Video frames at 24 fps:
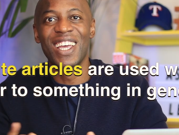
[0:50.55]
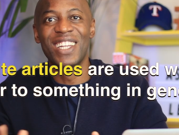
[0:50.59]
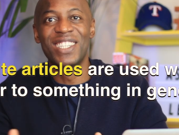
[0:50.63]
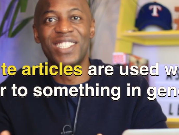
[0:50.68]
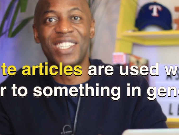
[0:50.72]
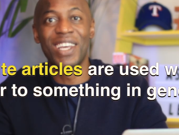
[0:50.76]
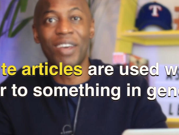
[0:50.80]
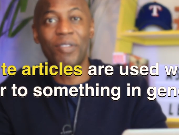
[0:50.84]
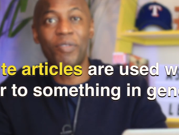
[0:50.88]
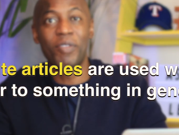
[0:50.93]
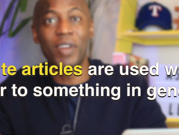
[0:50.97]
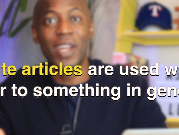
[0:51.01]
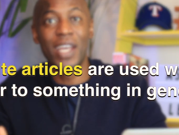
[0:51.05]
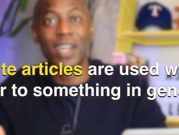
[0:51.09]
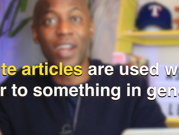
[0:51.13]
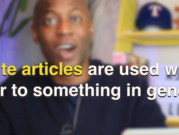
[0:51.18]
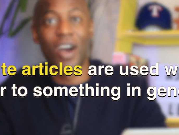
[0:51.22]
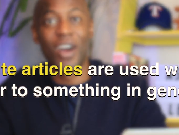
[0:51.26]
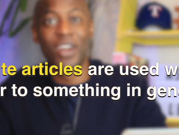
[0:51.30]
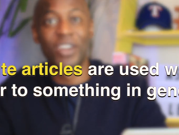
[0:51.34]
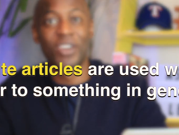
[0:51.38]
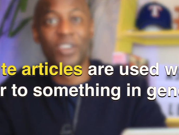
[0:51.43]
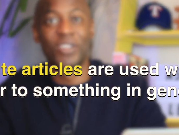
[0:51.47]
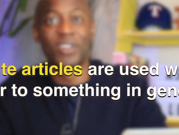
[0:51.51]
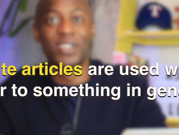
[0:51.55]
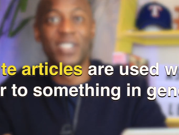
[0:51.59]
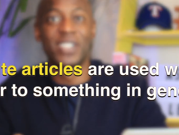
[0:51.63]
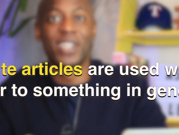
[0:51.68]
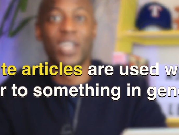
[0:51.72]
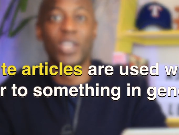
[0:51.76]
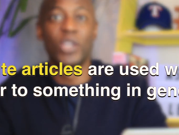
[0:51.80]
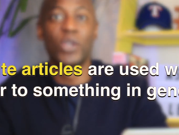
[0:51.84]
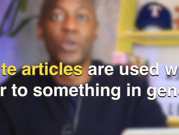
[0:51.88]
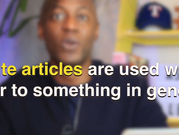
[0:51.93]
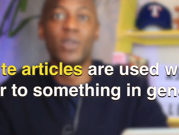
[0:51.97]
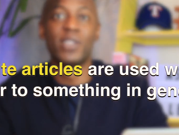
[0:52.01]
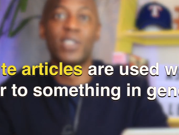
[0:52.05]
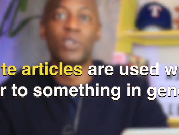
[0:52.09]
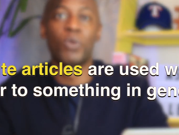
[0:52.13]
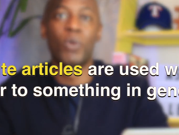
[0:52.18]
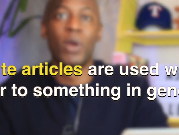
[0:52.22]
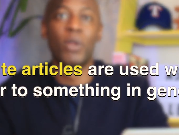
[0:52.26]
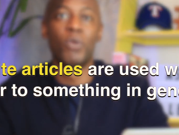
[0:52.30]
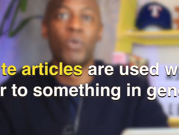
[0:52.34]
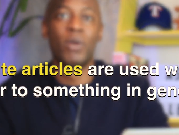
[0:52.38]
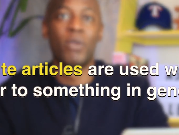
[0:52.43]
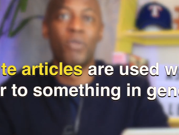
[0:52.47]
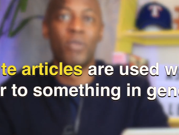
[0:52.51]
Indefinite articles are used
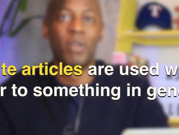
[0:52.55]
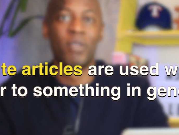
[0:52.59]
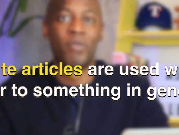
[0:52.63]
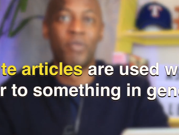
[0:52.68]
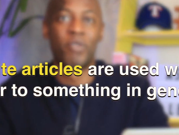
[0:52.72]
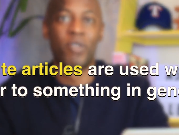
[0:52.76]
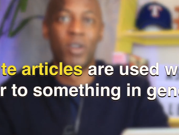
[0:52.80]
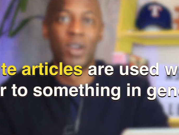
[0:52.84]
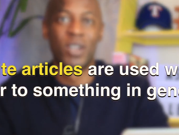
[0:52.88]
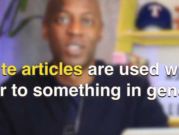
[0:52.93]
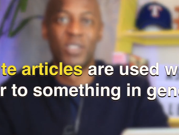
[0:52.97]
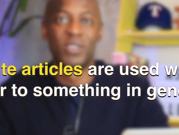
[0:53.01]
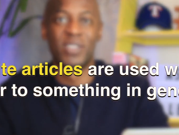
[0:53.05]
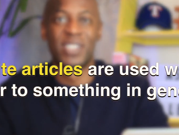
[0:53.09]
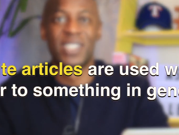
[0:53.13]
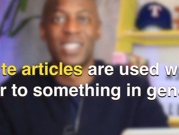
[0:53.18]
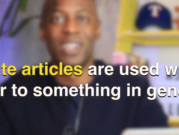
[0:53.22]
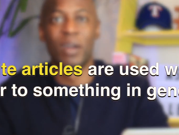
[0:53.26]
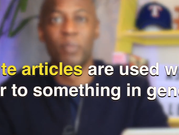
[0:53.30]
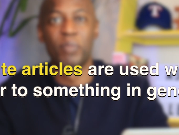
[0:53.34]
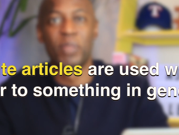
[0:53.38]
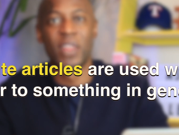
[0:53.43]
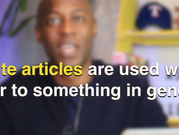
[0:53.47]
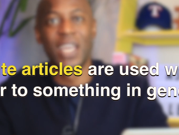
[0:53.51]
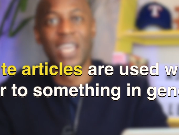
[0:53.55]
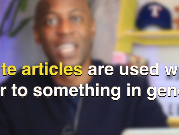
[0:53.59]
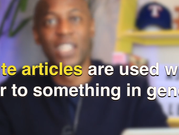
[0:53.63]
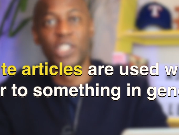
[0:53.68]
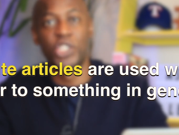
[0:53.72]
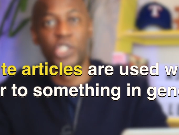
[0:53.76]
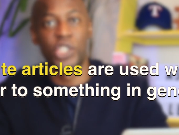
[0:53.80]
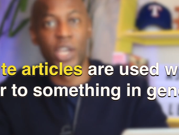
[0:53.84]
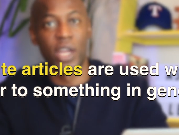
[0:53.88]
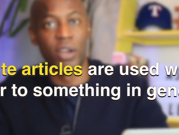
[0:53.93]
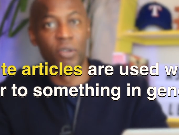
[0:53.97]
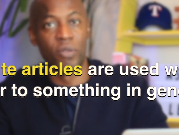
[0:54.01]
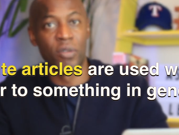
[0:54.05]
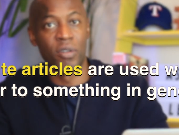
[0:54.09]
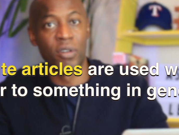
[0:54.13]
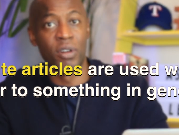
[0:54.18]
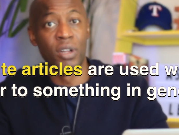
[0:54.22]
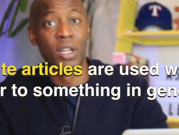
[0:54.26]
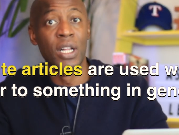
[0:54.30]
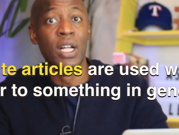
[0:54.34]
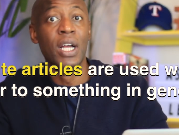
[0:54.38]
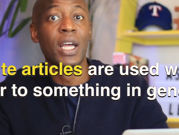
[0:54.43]
when we refer to something in general,